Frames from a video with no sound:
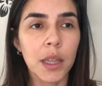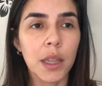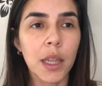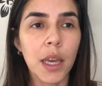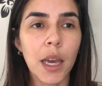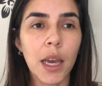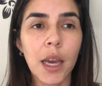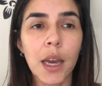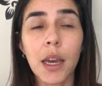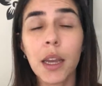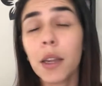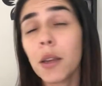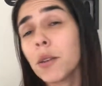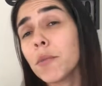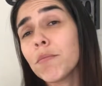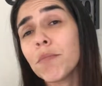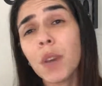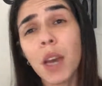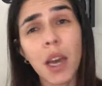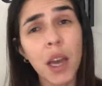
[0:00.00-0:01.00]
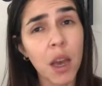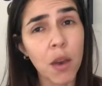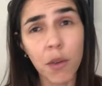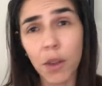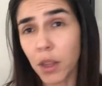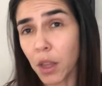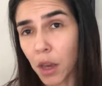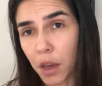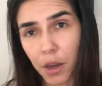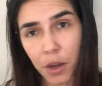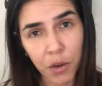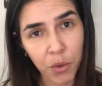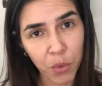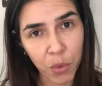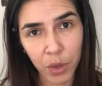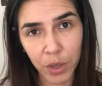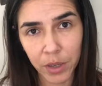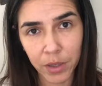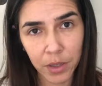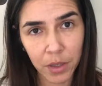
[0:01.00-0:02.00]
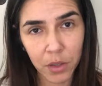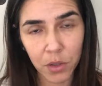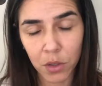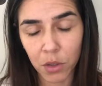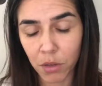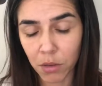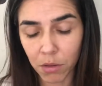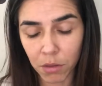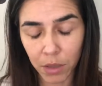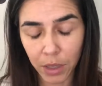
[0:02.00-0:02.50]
that I have a lot of noise,